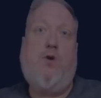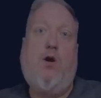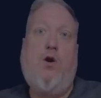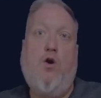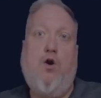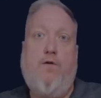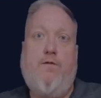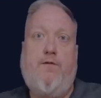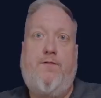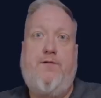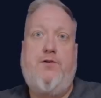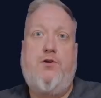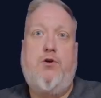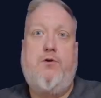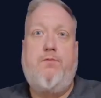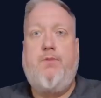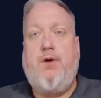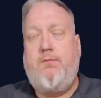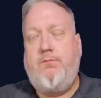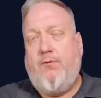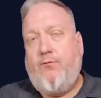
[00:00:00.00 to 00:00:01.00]
our overview,
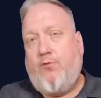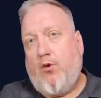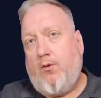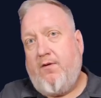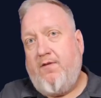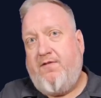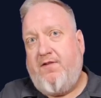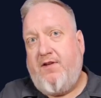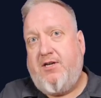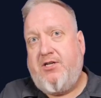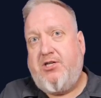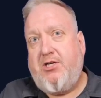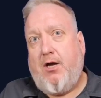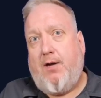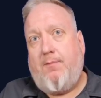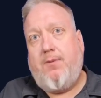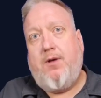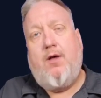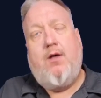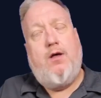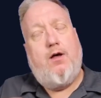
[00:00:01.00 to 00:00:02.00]
but before we finish
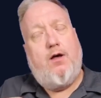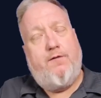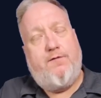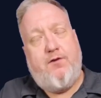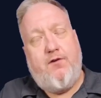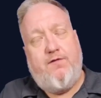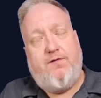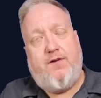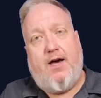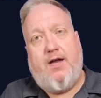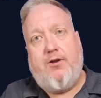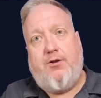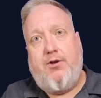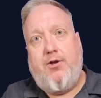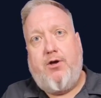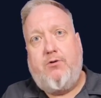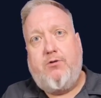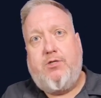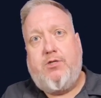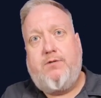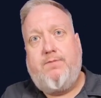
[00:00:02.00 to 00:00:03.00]
up, a few final
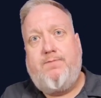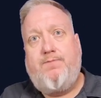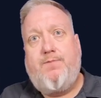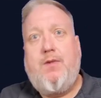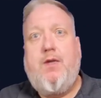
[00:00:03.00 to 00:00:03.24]
notes.